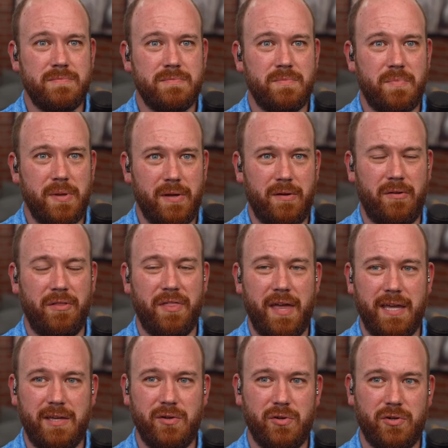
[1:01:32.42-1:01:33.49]
Bill.
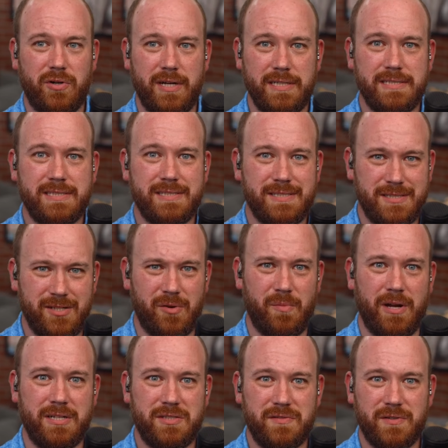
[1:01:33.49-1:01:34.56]
Thank you, Chris, so
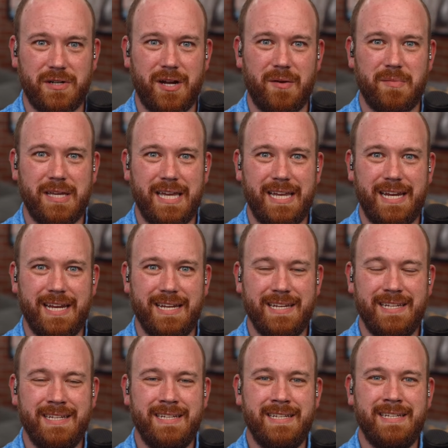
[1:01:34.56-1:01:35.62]
much for coming in and
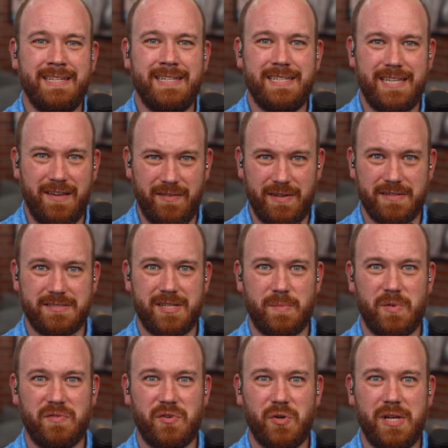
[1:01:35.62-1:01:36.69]
giving us some
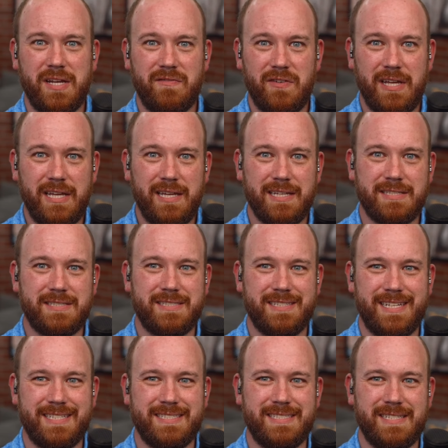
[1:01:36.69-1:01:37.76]
of your evening. It's
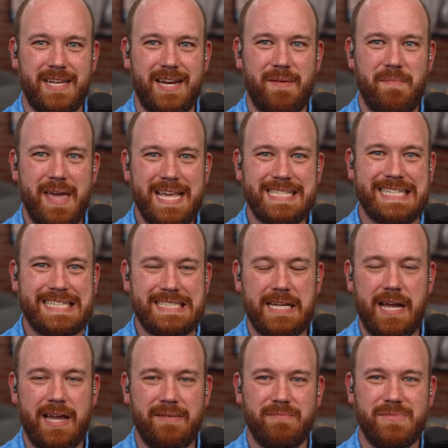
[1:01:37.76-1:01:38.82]
an amazing
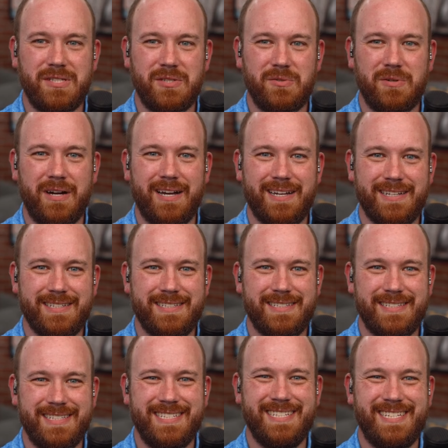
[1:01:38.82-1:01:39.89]
time to
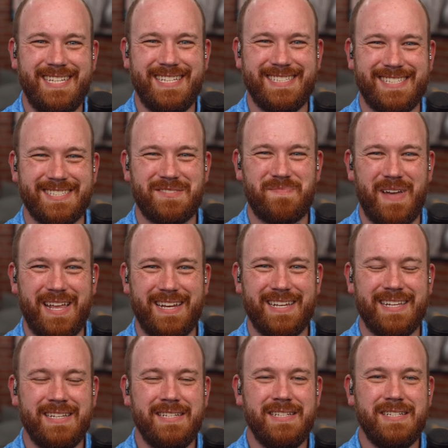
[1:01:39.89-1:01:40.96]
to
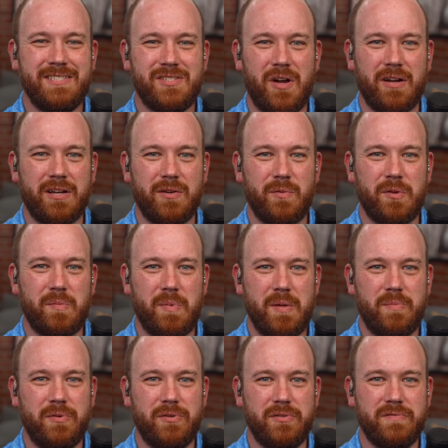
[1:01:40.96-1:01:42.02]
spend talking with
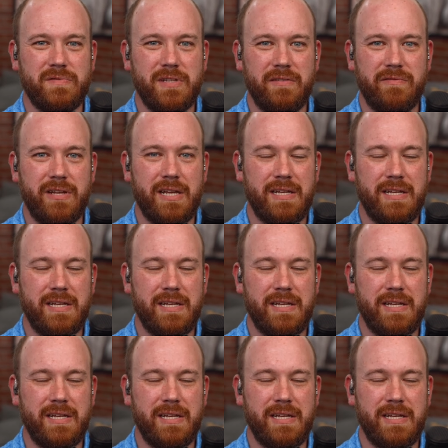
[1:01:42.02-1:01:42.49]
people who've lived it,